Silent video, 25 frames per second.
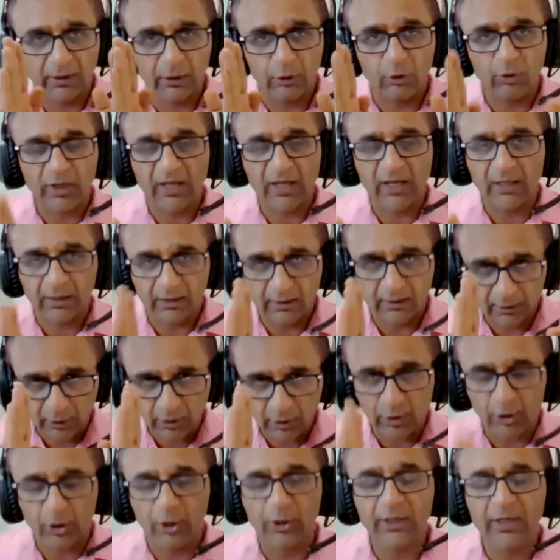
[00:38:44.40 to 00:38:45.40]
looking
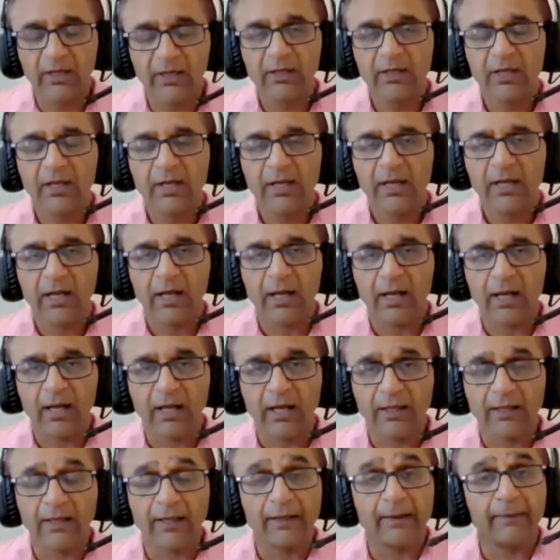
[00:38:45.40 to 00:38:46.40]
good,
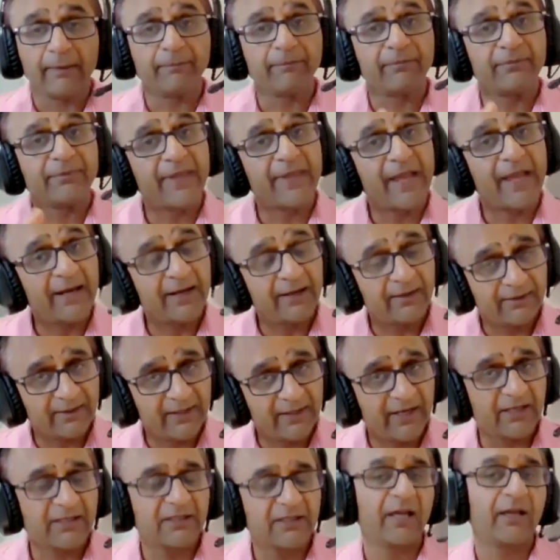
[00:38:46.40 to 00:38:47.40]
uh, then
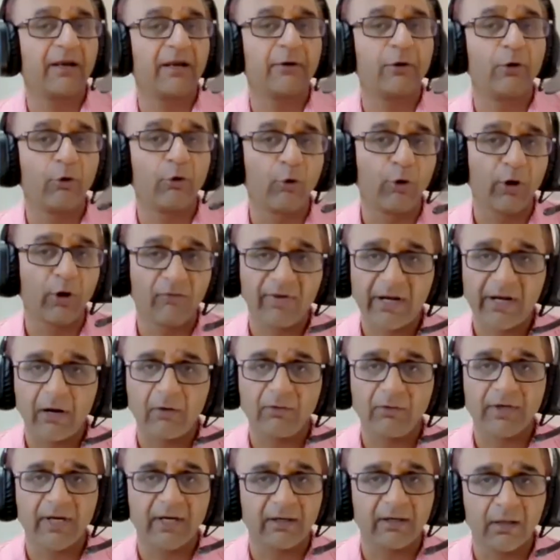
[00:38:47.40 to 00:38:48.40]
there the role of
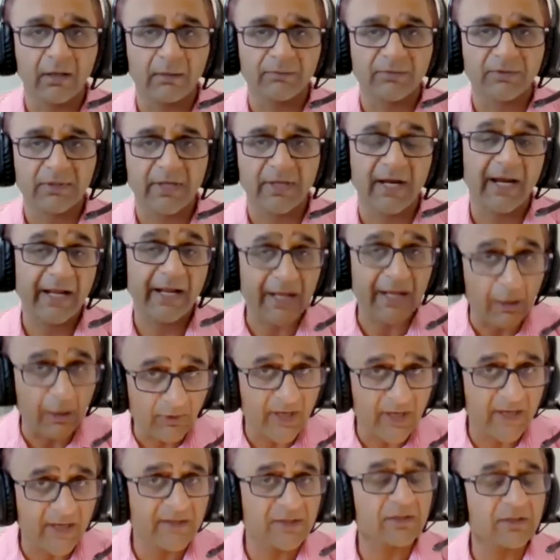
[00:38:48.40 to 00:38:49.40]
accountant comes. And
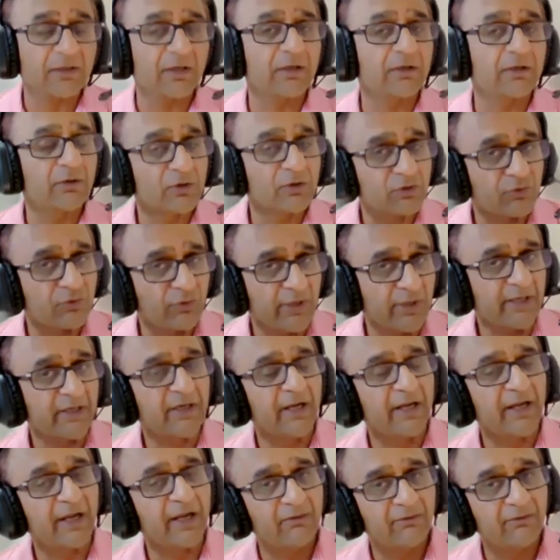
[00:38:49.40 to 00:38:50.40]
accountants usually
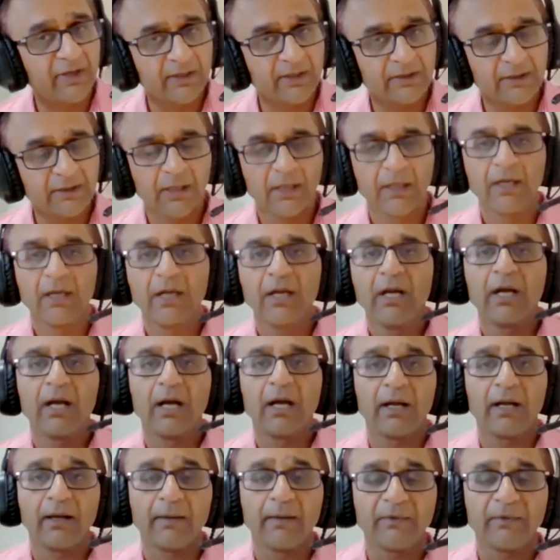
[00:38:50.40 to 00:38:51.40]
deal with
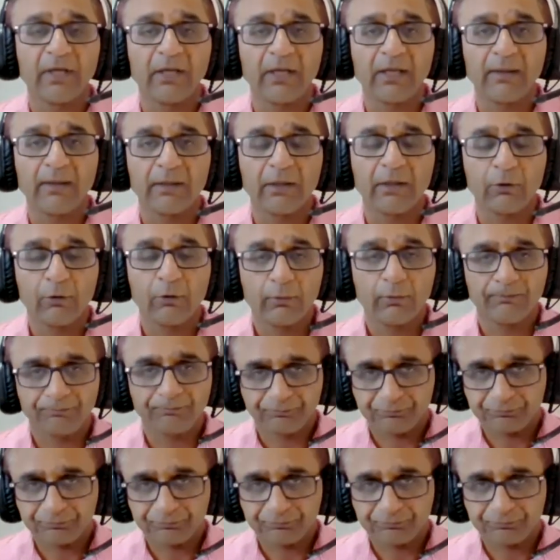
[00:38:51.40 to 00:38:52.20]
the